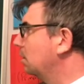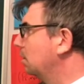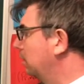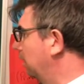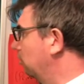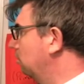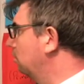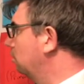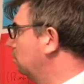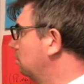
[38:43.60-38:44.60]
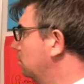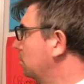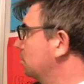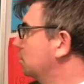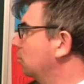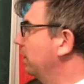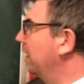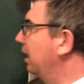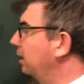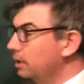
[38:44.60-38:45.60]
Now, so
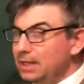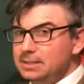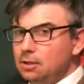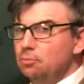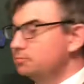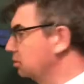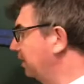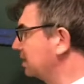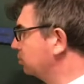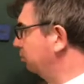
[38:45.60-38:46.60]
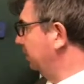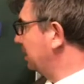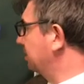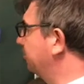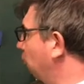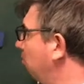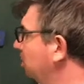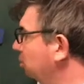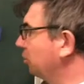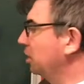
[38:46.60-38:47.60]
let's go. So that's the formula you're
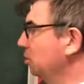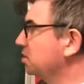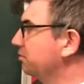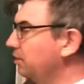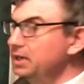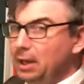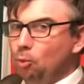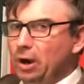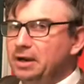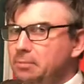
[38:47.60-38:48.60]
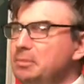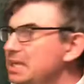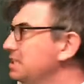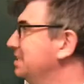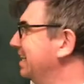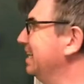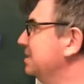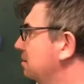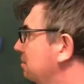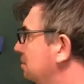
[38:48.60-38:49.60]
going to use to find out where the median
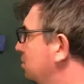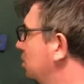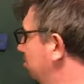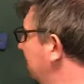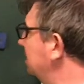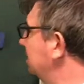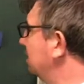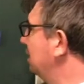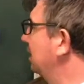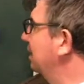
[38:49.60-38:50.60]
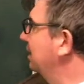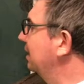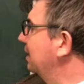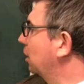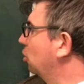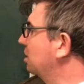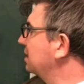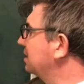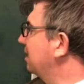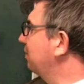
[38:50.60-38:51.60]
is. So the median occurs at
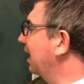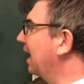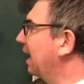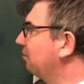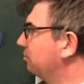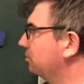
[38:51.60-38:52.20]
7.5.